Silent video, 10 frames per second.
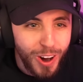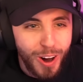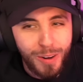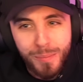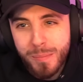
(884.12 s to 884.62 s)

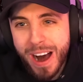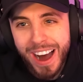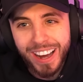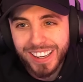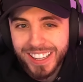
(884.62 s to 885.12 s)
oh,
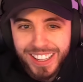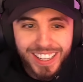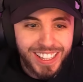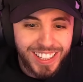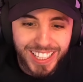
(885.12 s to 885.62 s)
man.
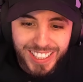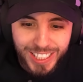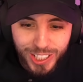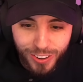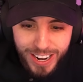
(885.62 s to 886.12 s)
This
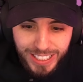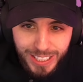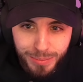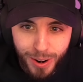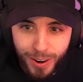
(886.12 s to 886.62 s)
is
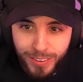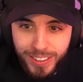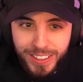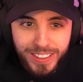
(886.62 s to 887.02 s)
crazy, bro.